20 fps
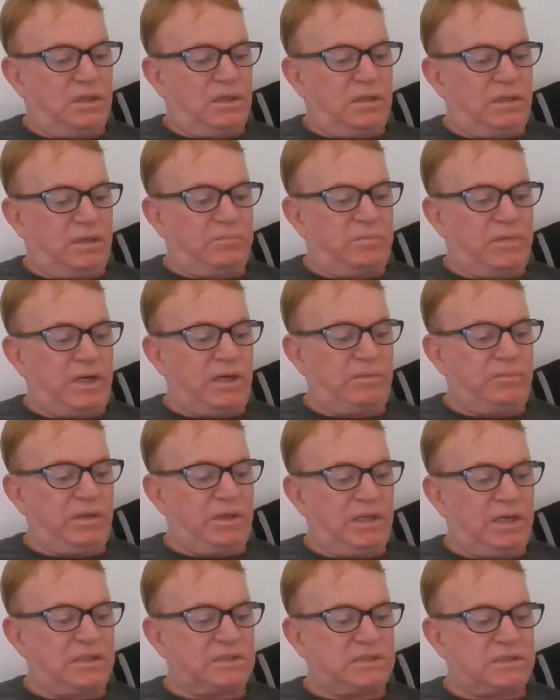then maybe
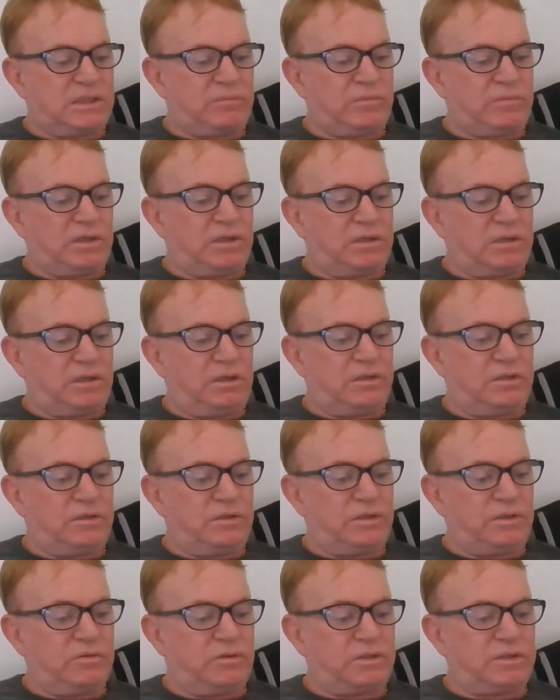that's something that you
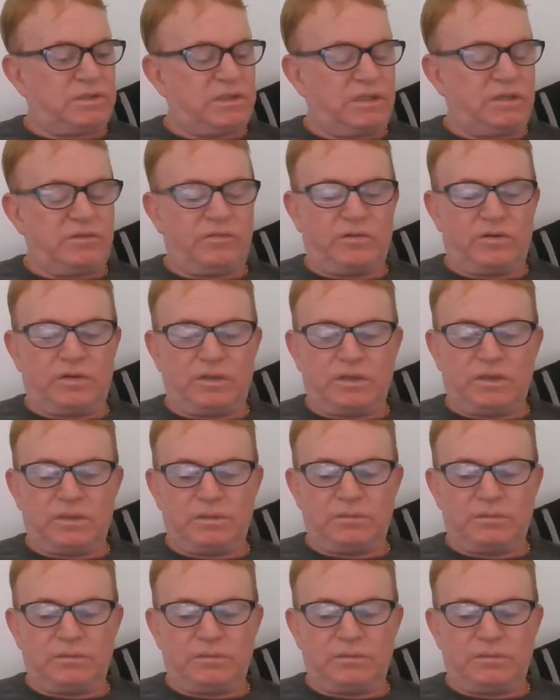need to identify.